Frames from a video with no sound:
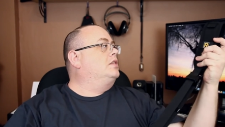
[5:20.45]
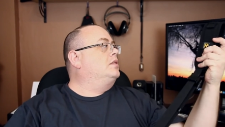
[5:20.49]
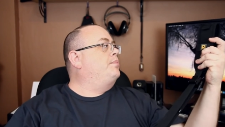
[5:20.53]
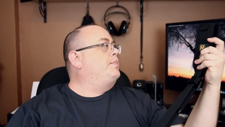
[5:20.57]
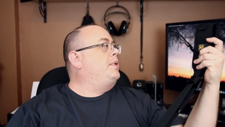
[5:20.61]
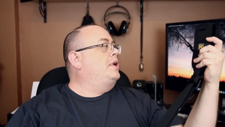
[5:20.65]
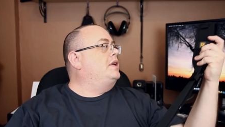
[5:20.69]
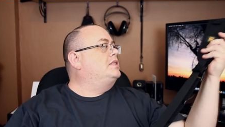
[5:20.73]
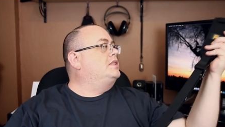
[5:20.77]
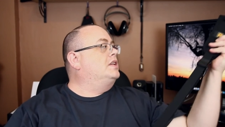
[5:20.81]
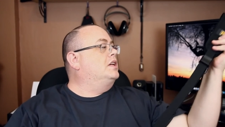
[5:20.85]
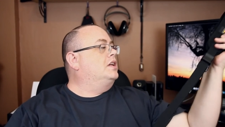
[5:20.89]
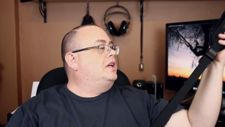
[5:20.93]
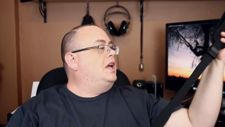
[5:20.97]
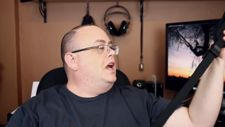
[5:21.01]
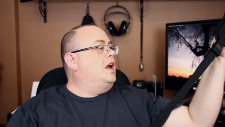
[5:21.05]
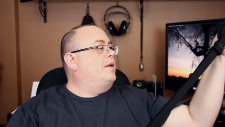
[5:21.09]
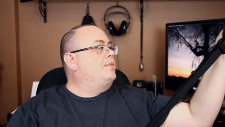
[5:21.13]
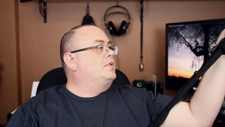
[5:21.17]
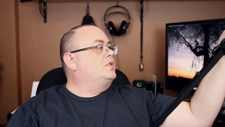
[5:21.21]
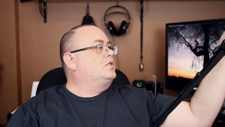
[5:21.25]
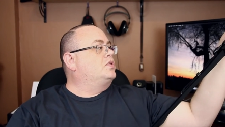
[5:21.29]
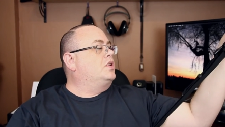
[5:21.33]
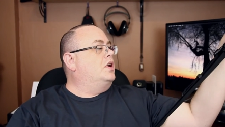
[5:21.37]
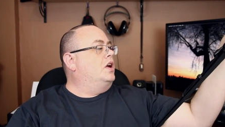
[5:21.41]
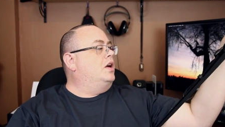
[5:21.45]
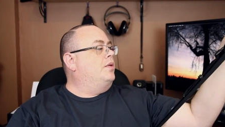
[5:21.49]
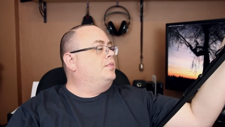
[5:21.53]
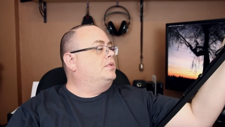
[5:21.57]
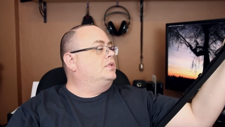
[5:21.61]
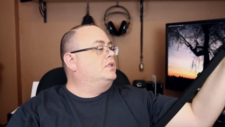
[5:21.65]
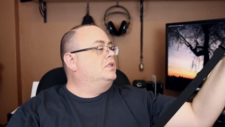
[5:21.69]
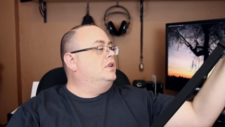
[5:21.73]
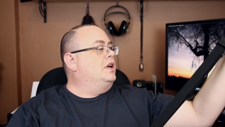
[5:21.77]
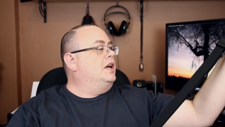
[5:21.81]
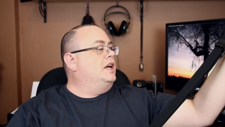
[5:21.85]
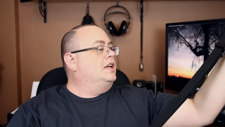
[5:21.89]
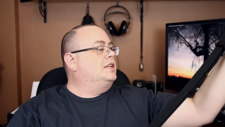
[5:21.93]
basic camera strap
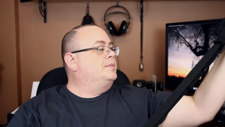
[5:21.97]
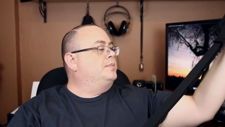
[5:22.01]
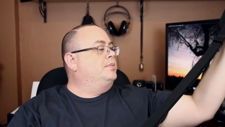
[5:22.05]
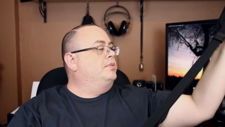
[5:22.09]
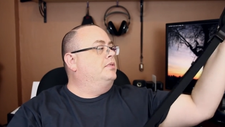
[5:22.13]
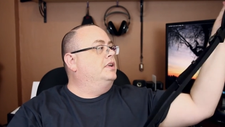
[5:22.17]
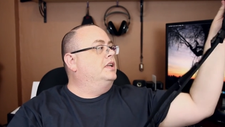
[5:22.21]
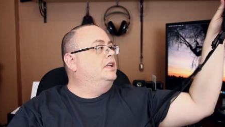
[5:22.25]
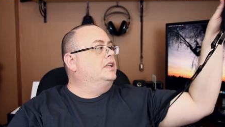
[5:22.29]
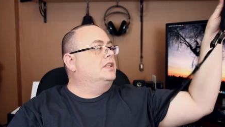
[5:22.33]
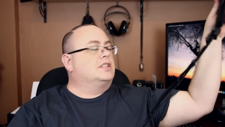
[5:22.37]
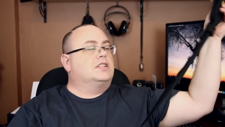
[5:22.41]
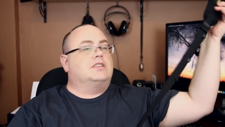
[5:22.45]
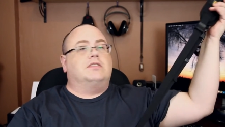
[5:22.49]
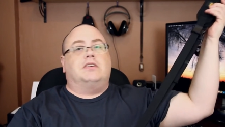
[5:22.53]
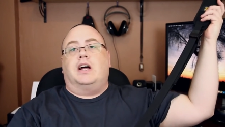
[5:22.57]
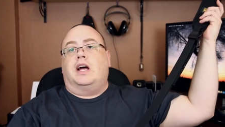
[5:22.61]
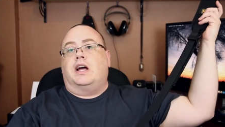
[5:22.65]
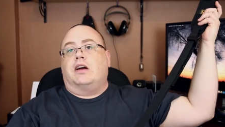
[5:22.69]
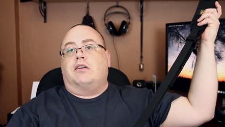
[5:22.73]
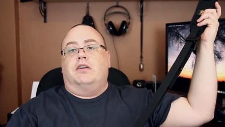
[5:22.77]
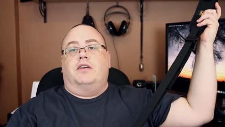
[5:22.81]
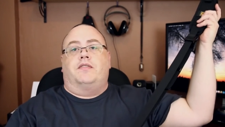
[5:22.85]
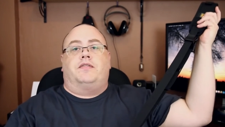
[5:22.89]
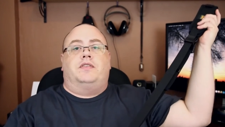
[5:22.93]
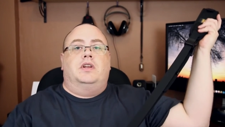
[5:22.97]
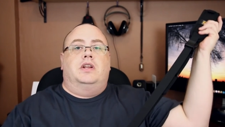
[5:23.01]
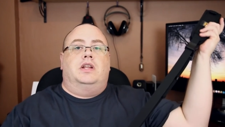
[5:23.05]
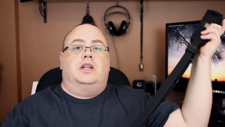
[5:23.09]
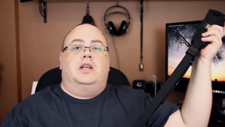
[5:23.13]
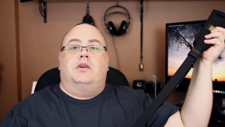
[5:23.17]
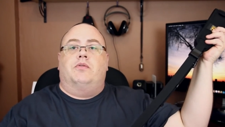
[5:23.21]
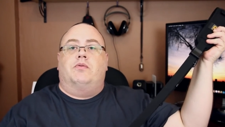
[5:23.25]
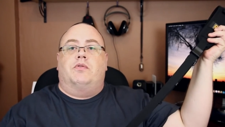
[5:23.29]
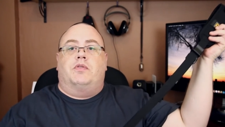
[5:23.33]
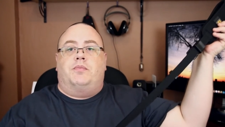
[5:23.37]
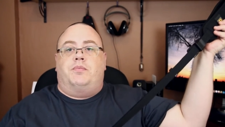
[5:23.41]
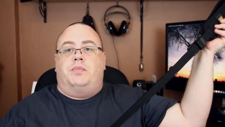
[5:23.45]
still has plenty of slack left
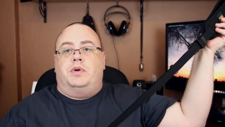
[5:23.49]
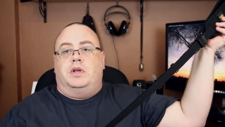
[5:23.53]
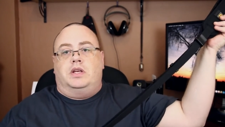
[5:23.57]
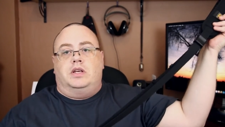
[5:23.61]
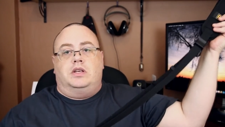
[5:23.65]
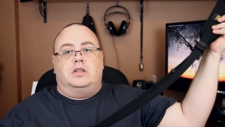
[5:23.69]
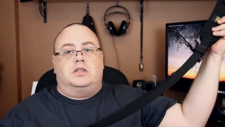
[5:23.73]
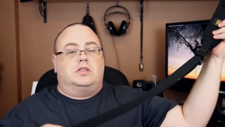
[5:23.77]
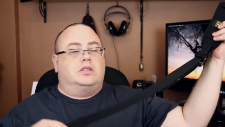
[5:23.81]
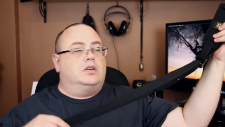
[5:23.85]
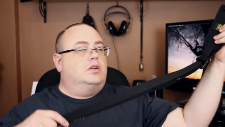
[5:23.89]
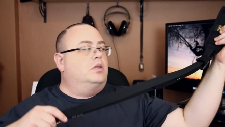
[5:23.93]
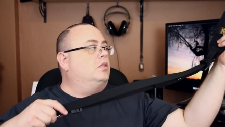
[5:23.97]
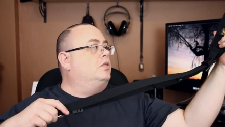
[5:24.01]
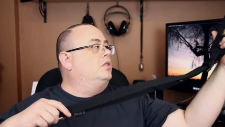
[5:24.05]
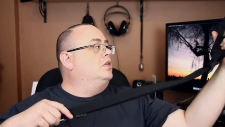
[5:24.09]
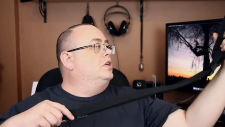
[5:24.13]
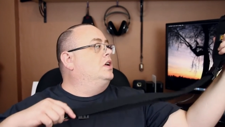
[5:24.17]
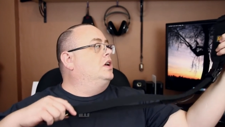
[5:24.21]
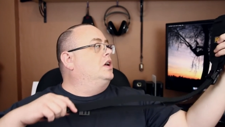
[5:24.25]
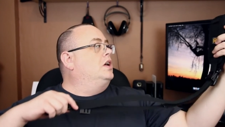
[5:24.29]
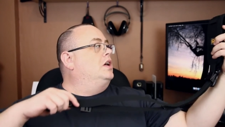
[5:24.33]
in with me. So